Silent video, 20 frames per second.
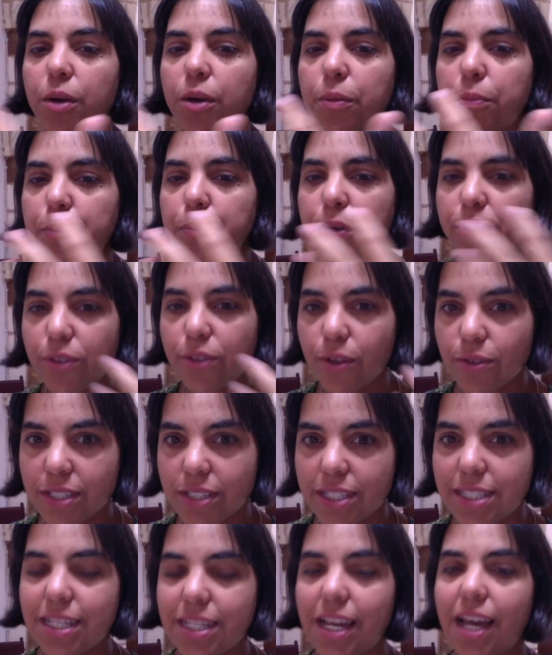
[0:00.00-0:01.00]
put those
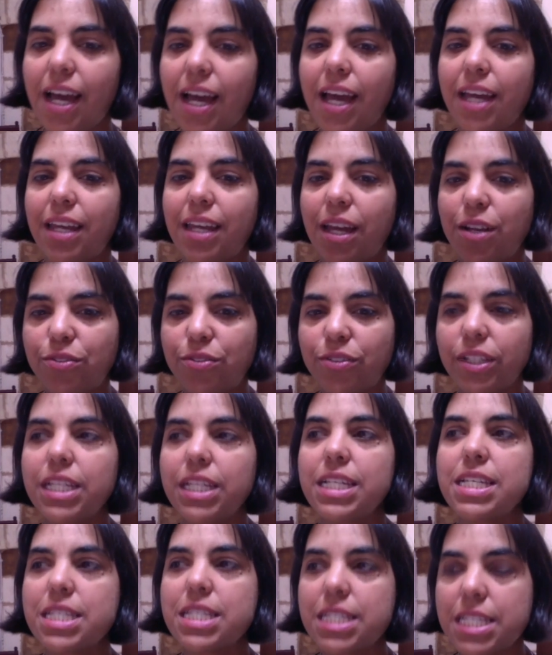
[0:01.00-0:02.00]
aside and really
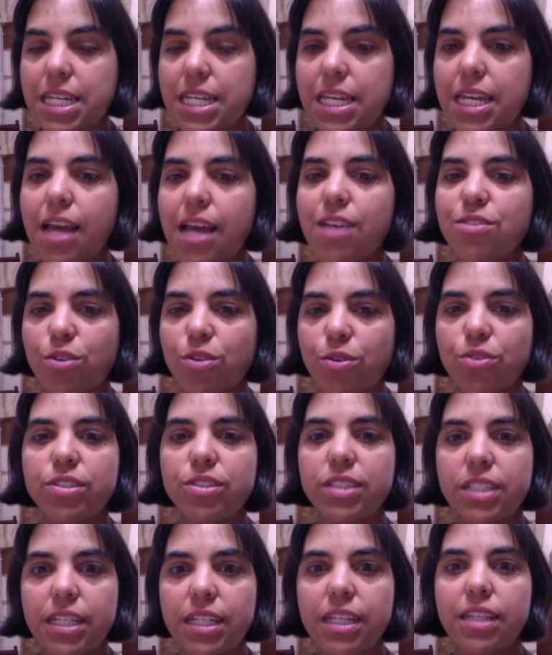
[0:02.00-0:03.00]
see as though you're
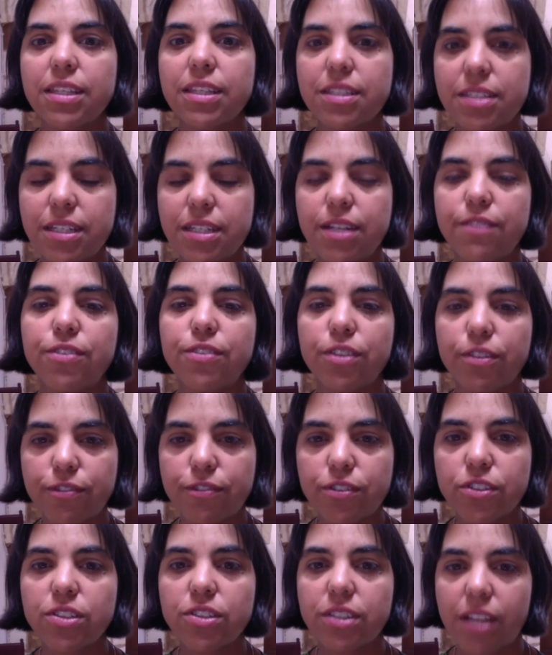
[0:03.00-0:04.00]
seeing this scene for the
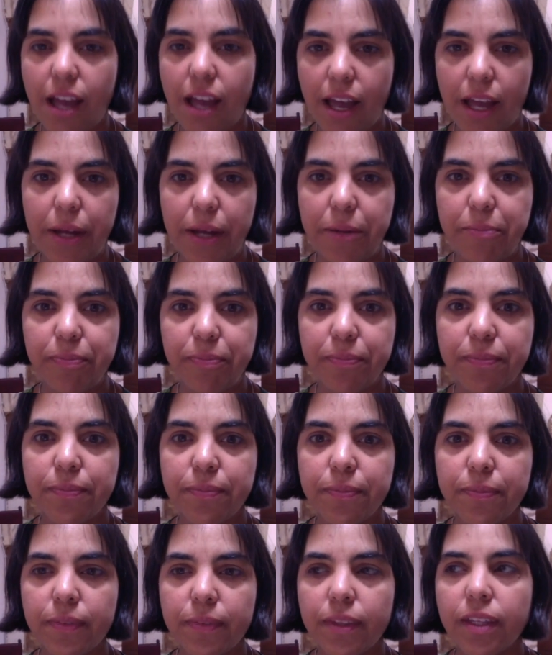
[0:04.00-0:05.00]
first time
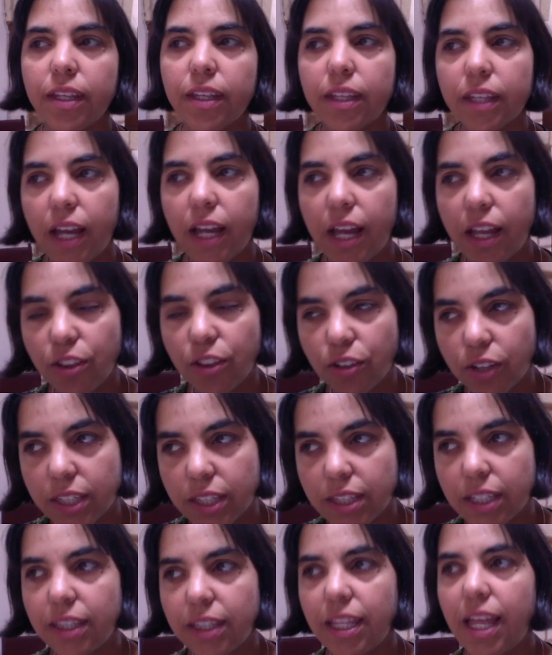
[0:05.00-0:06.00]
and look at
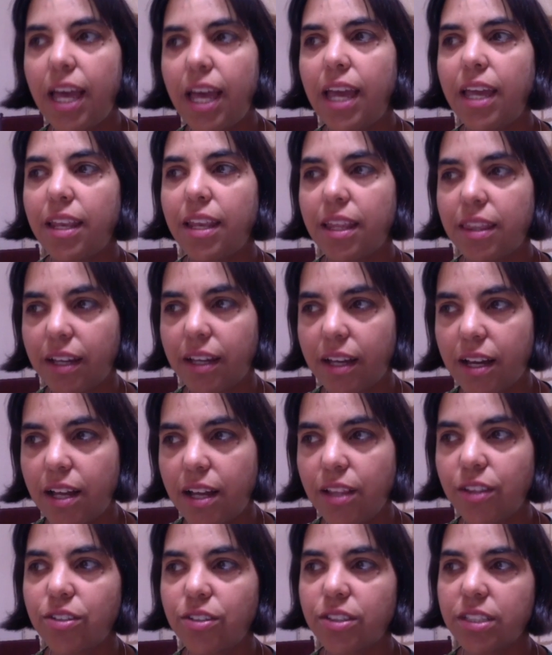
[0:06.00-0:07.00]
the light and the
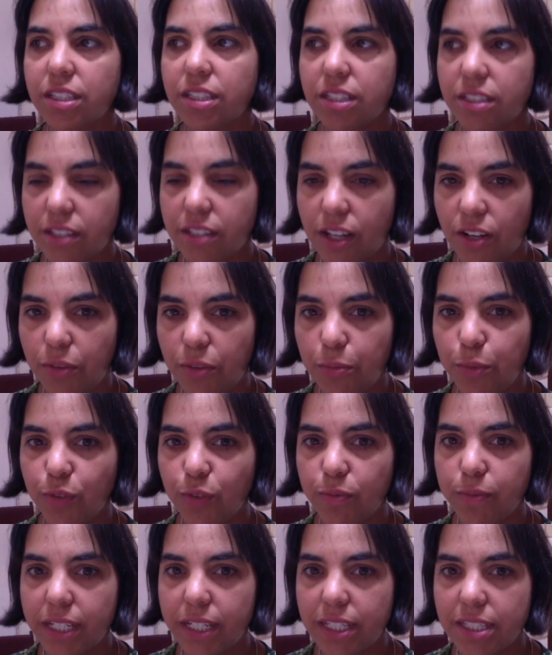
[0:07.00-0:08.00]
colors and the subtle
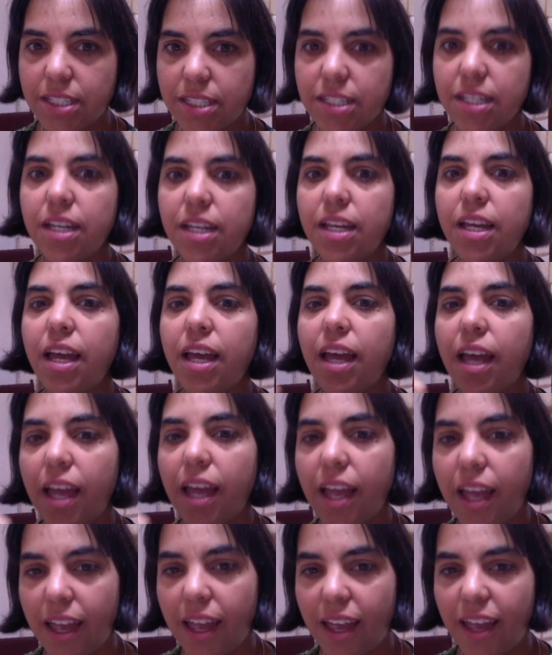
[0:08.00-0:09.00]
movements
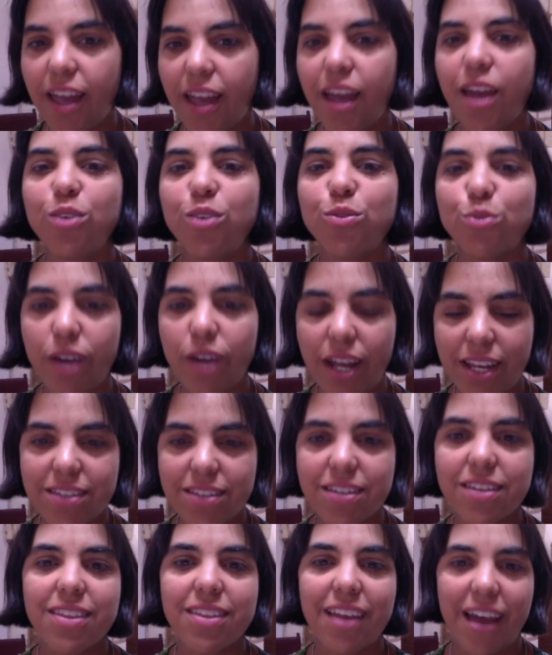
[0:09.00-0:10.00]
and write
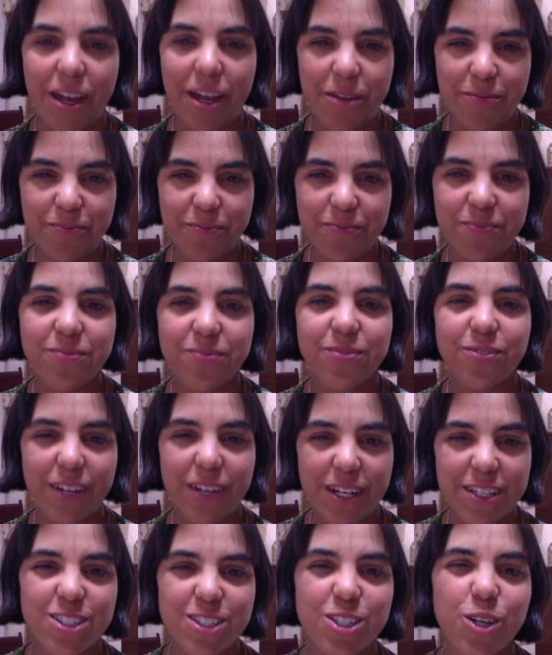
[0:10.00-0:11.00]
to that,
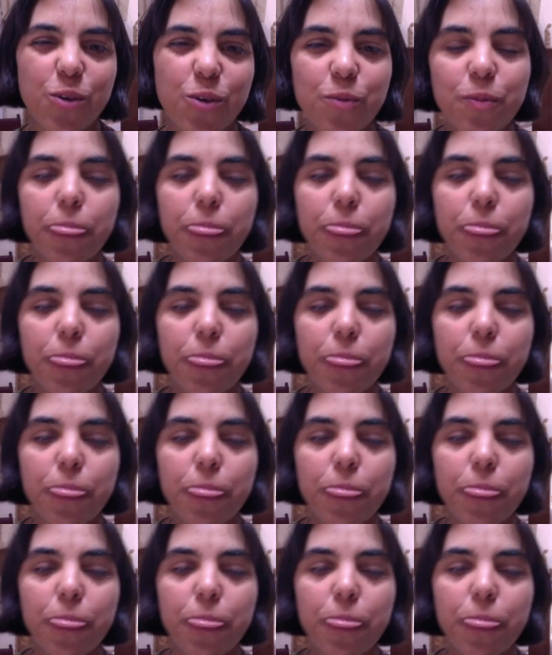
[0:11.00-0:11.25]
right? So